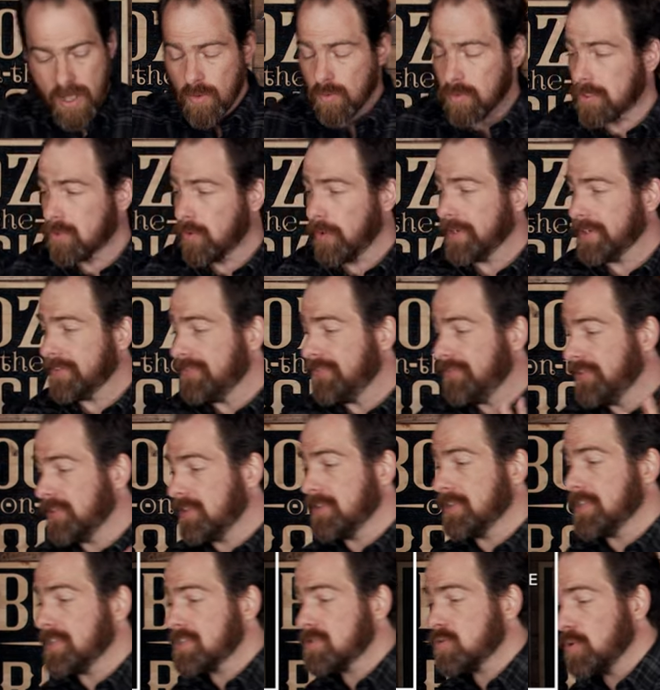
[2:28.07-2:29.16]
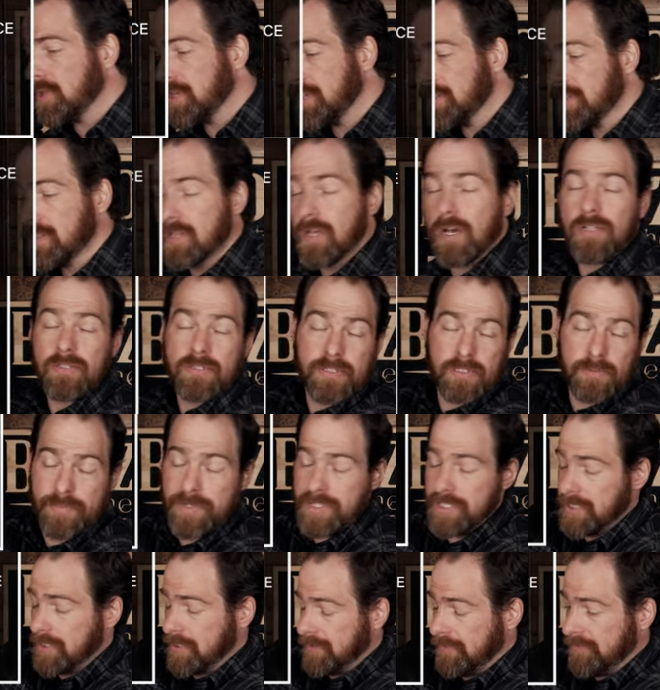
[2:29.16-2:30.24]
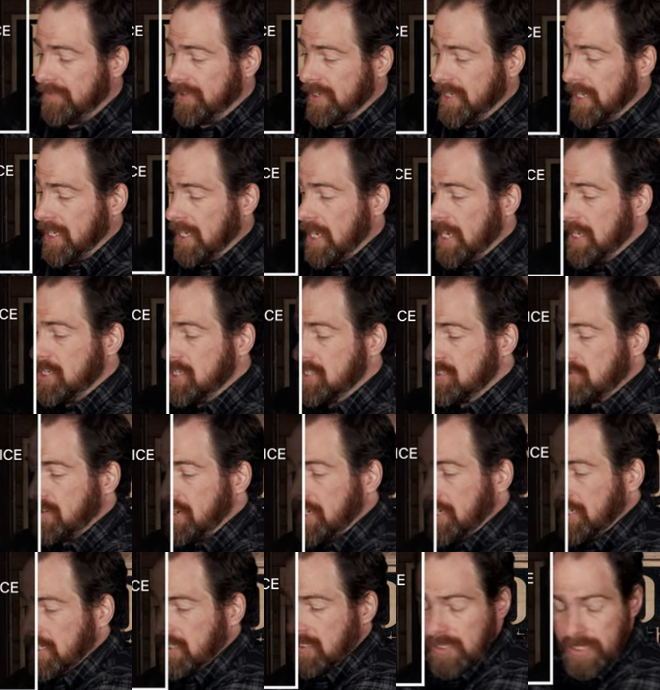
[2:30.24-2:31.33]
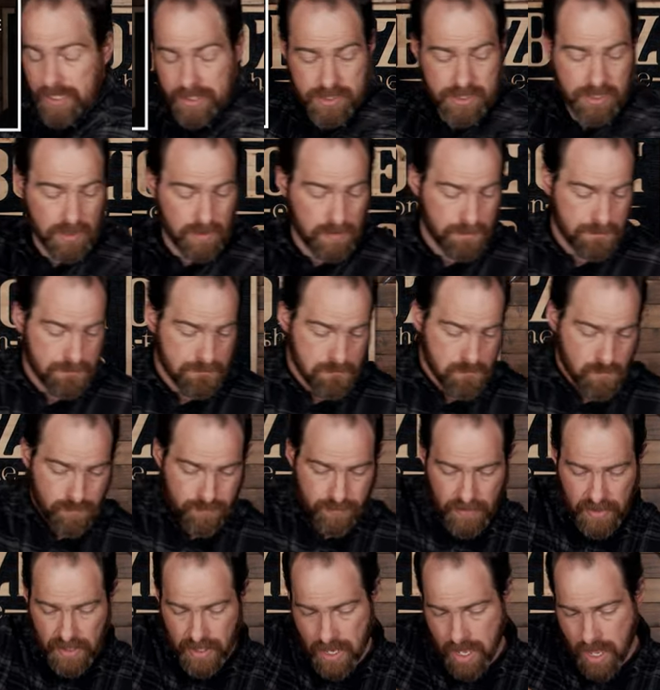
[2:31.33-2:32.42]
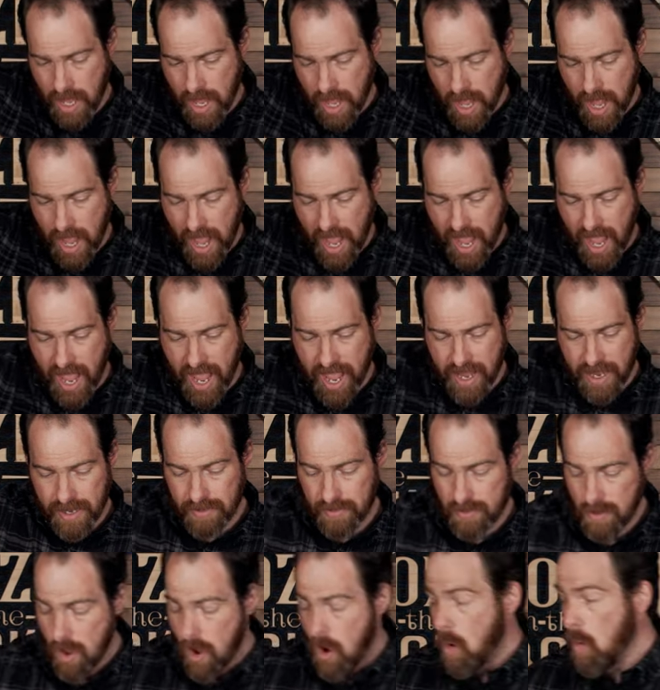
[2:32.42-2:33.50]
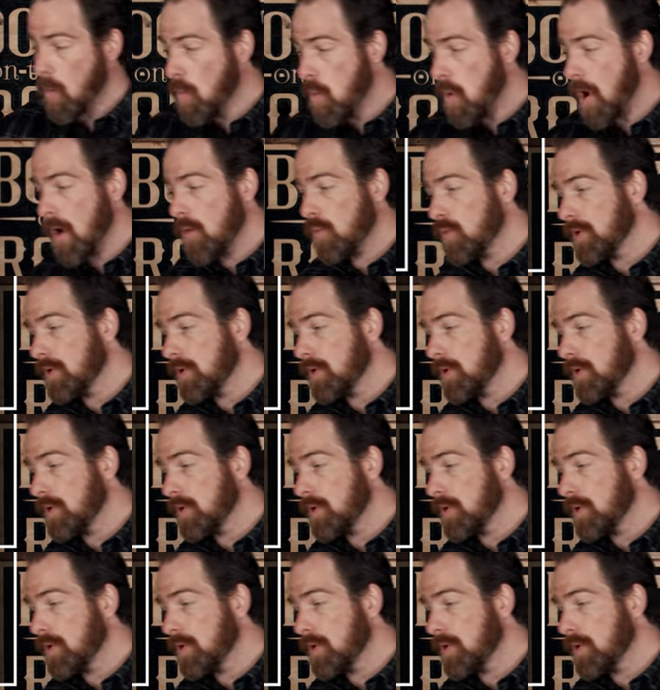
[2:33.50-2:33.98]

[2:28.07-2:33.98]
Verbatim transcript: We're going to fill this with a little bit of ice right here, like so. And what